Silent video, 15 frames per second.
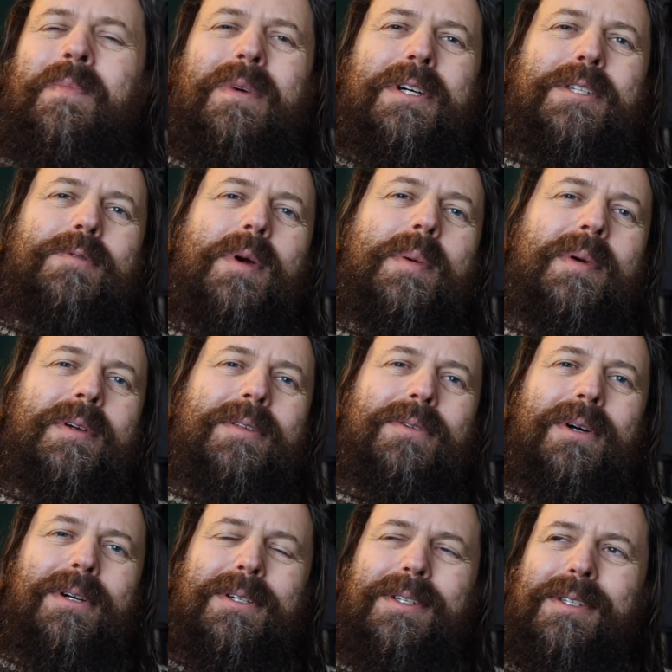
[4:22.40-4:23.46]
my swimming
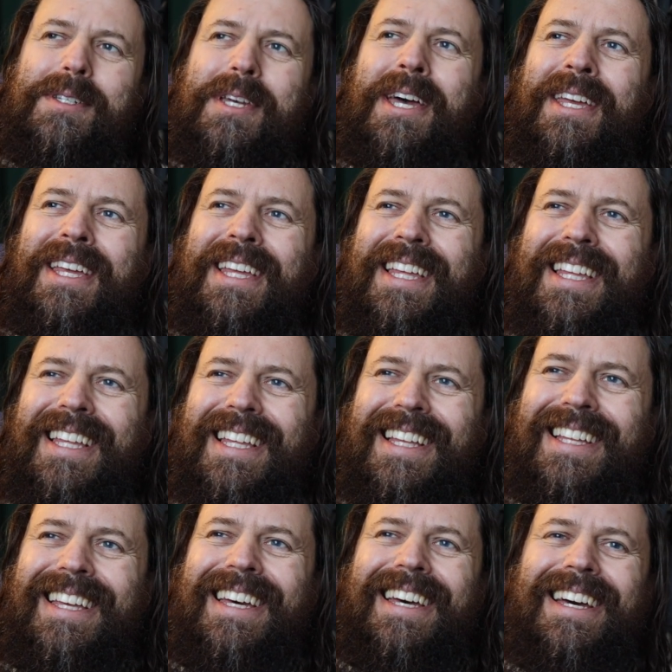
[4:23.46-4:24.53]
trunks
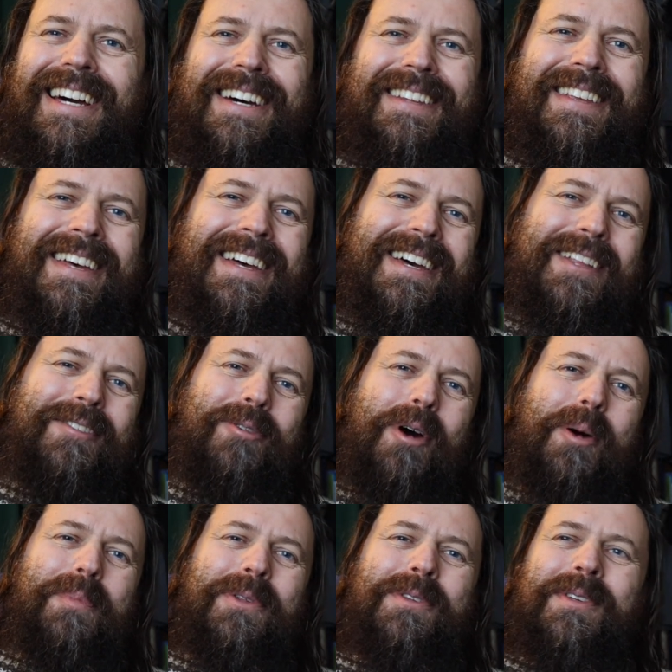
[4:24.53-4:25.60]
had
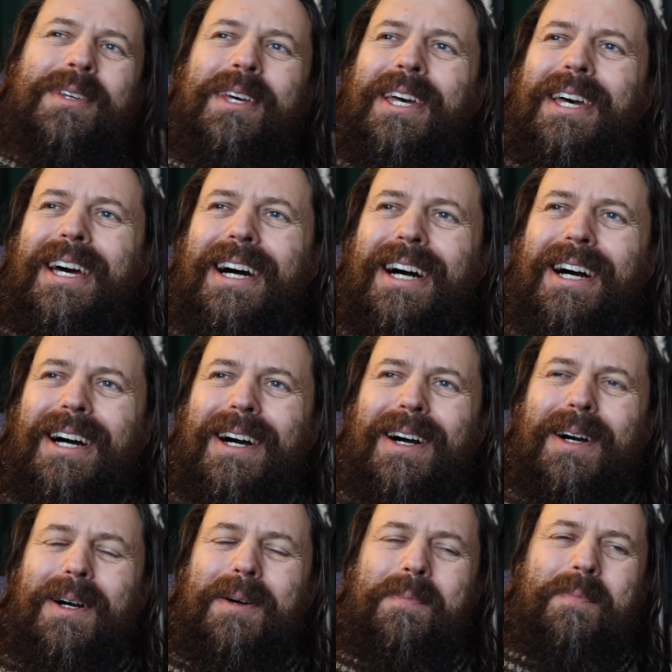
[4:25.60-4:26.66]
dropped
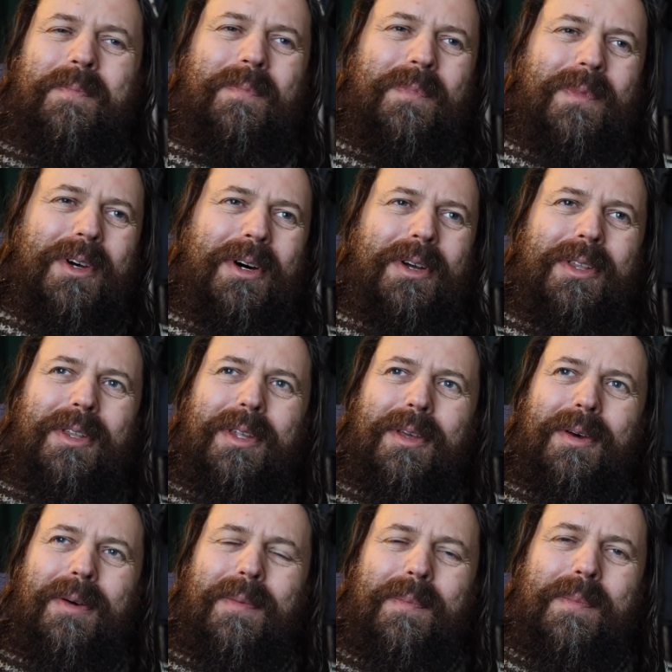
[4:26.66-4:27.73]
on
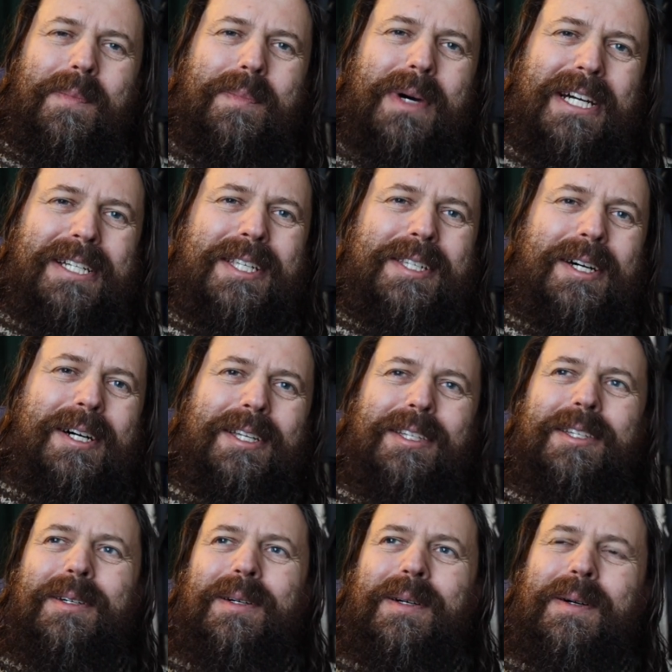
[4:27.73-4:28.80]
the backside,